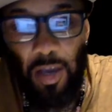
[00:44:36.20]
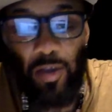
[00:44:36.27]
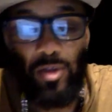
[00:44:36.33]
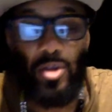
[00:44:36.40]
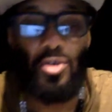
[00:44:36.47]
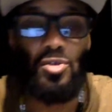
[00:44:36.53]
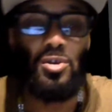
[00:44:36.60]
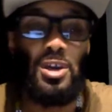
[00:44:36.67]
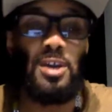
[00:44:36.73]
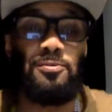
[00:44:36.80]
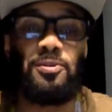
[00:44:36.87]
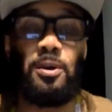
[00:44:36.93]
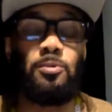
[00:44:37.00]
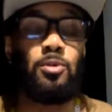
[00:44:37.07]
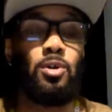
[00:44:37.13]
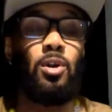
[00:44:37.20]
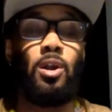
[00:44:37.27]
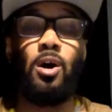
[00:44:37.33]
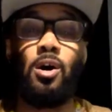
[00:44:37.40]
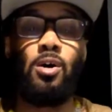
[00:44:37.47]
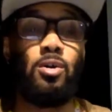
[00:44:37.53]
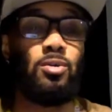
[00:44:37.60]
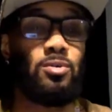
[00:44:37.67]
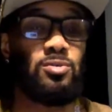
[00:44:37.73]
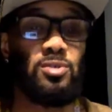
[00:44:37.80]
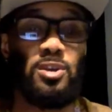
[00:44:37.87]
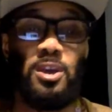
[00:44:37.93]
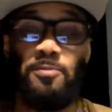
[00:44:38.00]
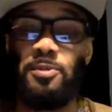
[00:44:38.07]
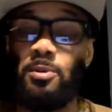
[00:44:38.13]
So you give them colognes,
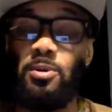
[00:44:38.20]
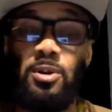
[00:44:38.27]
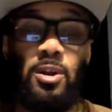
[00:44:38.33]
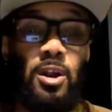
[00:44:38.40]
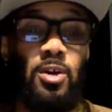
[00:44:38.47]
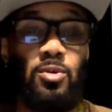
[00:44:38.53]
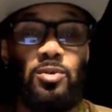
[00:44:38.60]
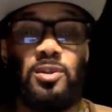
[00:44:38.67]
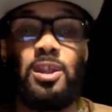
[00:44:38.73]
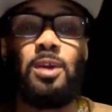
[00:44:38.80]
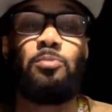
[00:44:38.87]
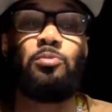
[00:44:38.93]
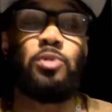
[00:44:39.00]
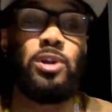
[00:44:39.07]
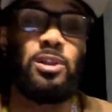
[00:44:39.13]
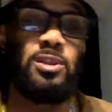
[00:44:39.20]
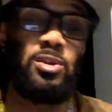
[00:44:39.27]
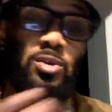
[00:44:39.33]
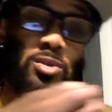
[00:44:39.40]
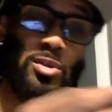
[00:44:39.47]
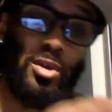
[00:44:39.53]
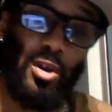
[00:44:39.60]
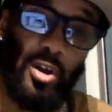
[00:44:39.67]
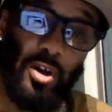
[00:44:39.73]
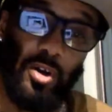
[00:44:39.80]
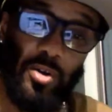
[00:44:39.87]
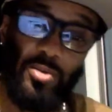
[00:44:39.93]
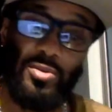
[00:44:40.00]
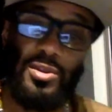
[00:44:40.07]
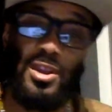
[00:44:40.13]
you give them clothes, they bring those
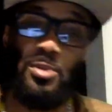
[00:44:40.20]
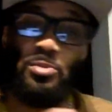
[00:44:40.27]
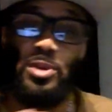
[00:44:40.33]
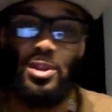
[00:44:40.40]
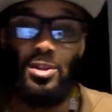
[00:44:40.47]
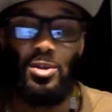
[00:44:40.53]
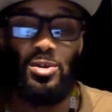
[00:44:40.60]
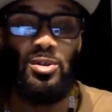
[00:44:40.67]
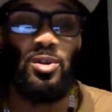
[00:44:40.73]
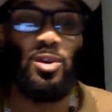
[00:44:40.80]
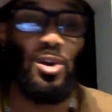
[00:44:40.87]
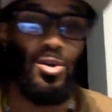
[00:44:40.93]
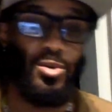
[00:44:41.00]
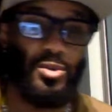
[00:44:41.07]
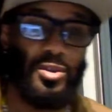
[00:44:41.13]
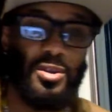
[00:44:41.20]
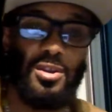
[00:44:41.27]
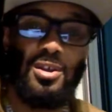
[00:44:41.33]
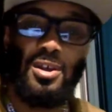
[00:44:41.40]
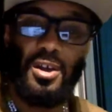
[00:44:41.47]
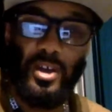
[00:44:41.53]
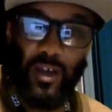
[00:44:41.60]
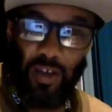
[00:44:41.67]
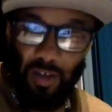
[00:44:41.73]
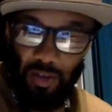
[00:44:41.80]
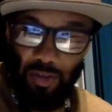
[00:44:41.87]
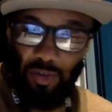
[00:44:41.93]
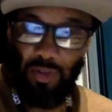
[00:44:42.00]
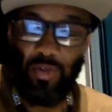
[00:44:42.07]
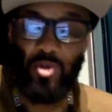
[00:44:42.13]
colognes, they bring those clothes
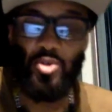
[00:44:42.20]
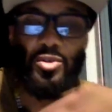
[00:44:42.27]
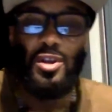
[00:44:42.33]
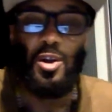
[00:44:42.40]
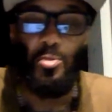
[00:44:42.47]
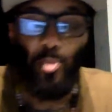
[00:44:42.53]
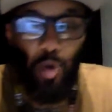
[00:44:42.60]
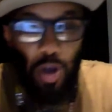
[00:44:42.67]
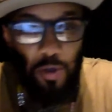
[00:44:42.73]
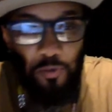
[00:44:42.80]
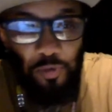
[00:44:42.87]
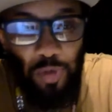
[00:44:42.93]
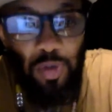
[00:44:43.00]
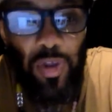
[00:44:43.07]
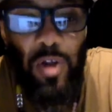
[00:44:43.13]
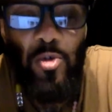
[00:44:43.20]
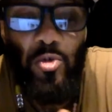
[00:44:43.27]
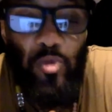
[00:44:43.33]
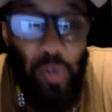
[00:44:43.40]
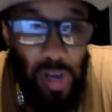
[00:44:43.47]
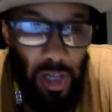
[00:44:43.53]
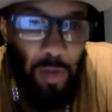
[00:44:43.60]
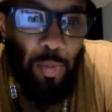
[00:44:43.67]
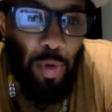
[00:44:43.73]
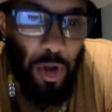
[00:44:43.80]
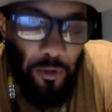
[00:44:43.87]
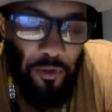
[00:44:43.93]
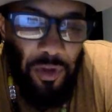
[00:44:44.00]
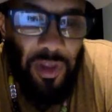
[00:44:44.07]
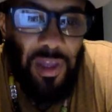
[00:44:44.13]
to their real
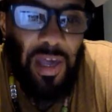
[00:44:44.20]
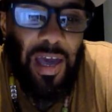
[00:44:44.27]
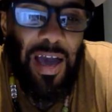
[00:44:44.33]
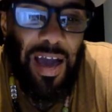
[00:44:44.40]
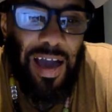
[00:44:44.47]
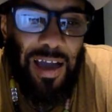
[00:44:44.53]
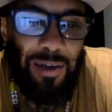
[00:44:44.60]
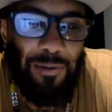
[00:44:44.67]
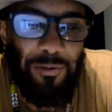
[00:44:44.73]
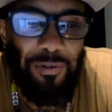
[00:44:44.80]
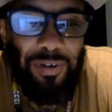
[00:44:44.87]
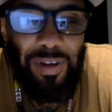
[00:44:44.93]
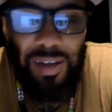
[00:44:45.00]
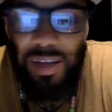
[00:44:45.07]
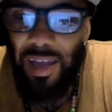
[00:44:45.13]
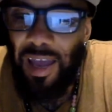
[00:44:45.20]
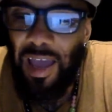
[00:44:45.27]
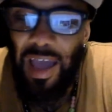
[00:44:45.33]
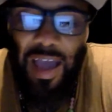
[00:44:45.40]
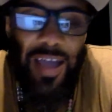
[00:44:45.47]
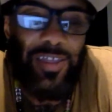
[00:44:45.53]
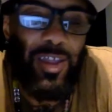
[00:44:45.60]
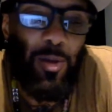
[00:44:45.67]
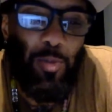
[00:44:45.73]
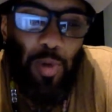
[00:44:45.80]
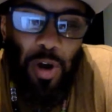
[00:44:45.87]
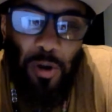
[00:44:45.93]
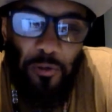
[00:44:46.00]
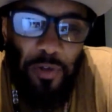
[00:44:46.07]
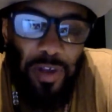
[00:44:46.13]
boyfriends they have. And their
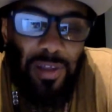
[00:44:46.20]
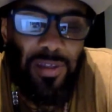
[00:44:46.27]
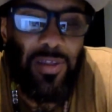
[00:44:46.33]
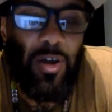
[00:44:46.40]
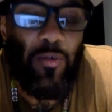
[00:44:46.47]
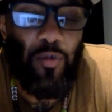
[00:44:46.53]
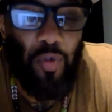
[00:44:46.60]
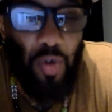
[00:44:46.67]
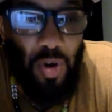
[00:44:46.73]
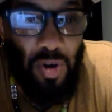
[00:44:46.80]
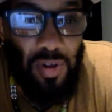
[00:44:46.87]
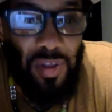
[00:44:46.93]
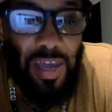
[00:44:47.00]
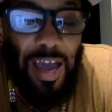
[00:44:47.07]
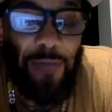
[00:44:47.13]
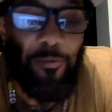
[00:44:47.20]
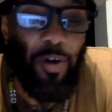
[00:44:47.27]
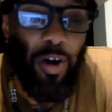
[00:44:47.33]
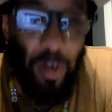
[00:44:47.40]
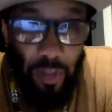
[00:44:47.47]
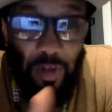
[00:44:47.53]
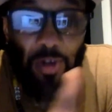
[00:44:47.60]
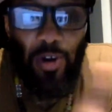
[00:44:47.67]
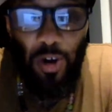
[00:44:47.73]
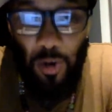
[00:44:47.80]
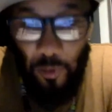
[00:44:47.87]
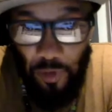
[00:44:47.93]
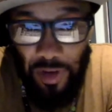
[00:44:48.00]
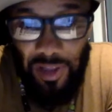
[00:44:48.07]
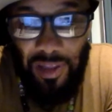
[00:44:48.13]
boyfriends, of course, they have other
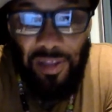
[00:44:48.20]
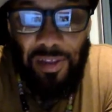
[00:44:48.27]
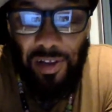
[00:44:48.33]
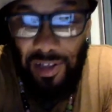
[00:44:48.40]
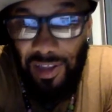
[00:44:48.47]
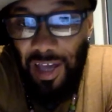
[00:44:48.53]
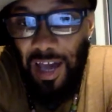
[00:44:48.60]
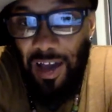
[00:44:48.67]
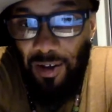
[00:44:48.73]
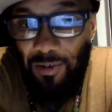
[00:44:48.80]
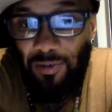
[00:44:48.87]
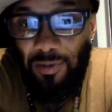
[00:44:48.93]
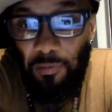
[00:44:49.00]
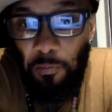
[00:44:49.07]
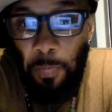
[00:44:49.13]
girlfriends in their town.